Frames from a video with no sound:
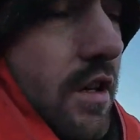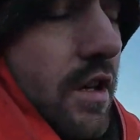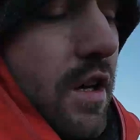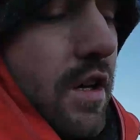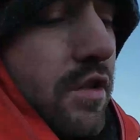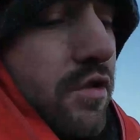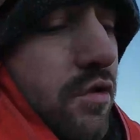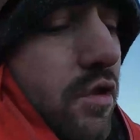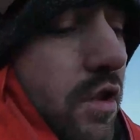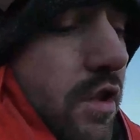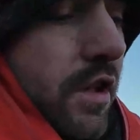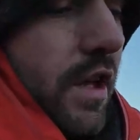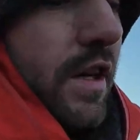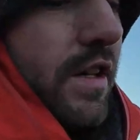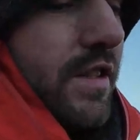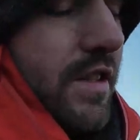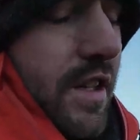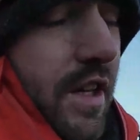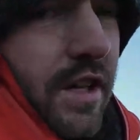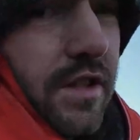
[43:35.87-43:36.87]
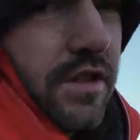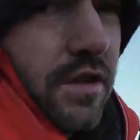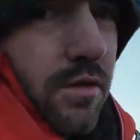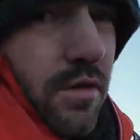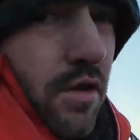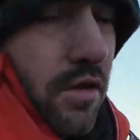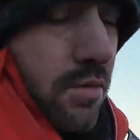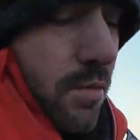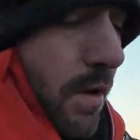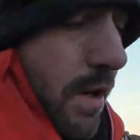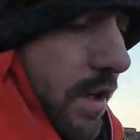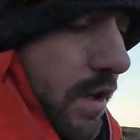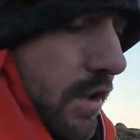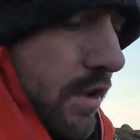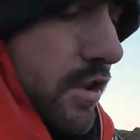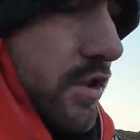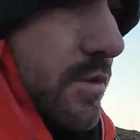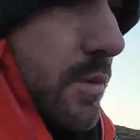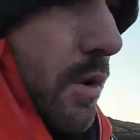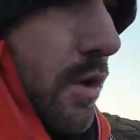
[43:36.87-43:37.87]
it's really nice to get some good weather
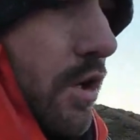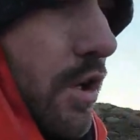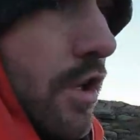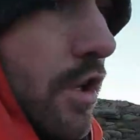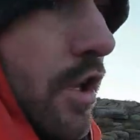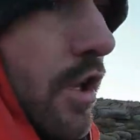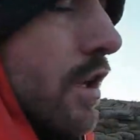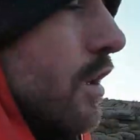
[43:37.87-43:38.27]
this morning.